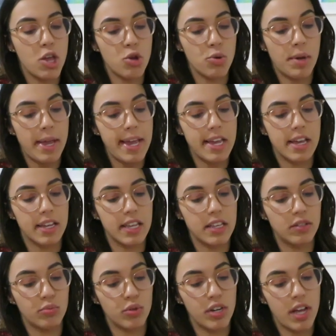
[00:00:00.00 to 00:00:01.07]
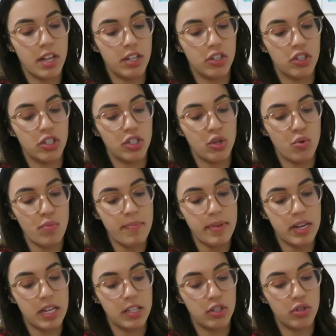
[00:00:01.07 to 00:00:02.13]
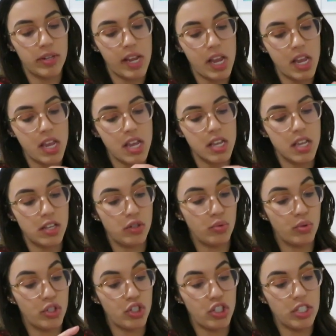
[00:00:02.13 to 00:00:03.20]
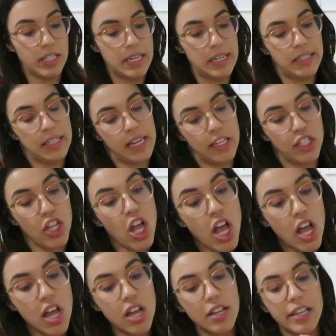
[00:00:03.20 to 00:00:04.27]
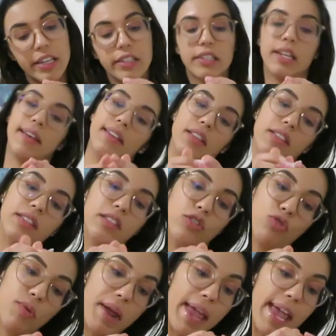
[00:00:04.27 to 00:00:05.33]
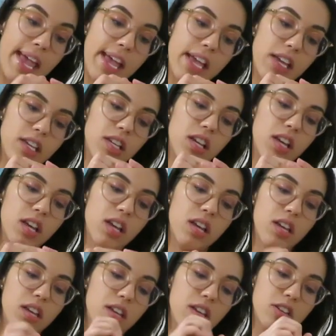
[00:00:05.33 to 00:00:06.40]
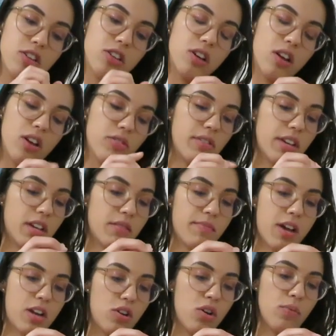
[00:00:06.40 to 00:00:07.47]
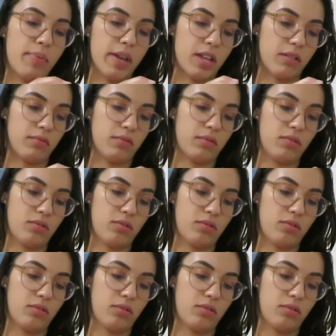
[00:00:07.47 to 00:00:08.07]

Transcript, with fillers: Okay, I guess we're not just opening today. I guess we're just gonna say, look, inside this little egg. Okay, come on, open.